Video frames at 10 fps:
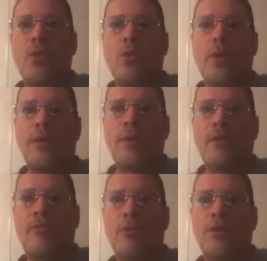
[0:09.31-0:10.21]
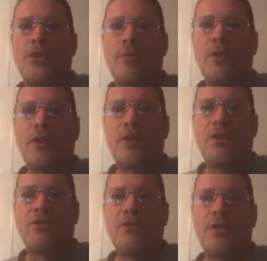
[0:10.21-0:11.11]
What a day for the Gemline
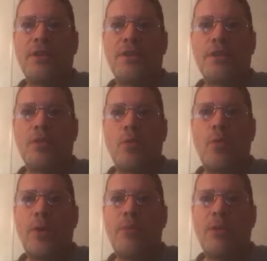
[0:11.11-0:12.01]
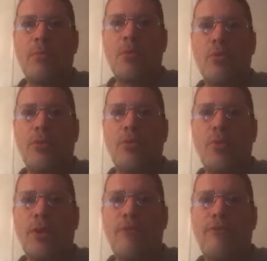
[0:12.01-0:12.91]
yesterday, sweeping the board,
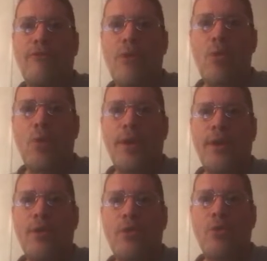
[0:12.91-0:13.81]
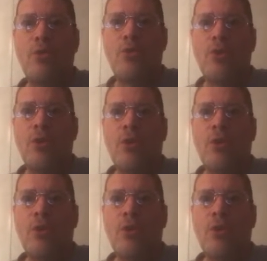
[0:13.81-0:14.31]
going 4-0.